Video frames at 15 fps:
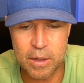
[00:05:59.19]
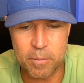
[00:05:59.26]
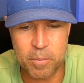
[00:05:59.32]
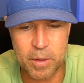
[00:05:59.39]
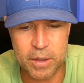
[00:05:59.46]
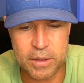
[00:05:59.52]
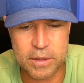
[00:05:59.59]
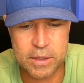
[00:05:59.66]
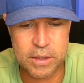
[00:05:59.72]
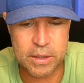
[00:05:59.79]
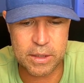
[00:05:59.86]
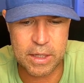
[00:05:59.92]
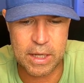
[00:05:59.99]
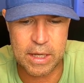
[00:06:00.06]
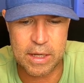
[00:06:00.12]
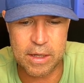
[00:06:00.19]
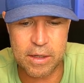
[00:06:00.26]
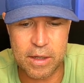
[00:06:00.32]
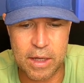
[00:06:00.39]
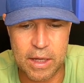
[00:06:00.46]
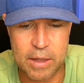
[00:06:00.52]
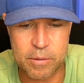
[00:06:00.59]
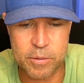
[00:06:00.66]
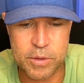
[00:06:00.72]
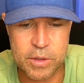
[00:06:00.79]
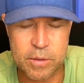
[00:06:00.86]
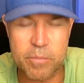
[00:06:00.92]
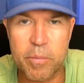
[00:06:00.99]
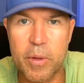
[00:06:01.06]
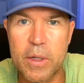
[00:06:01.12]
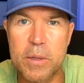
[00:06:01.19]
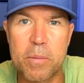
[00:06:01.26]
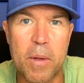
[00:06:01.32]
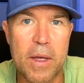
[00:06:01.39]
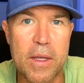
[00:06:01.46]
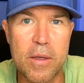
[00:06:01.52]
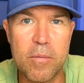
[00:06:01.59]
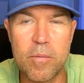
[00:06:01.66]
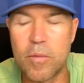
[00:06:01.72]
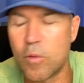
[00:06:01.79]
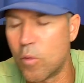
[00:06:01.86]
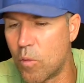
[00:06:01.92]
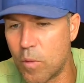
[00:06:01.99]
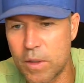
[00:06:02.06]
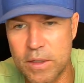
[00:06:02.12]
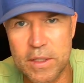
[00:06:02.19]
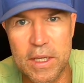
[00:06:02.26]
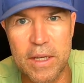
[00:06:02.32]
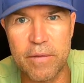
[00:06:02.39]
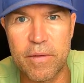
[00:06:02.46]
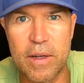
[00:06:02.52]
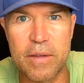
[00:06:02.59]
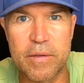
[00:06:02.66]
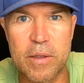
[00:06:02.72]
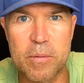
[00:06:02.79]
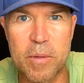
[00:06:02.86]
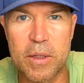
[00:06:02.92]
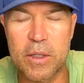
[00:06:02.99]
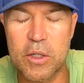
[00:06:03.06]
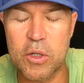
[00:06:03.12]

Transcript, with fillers: But uh, I was impressed by him. Always have loved him at the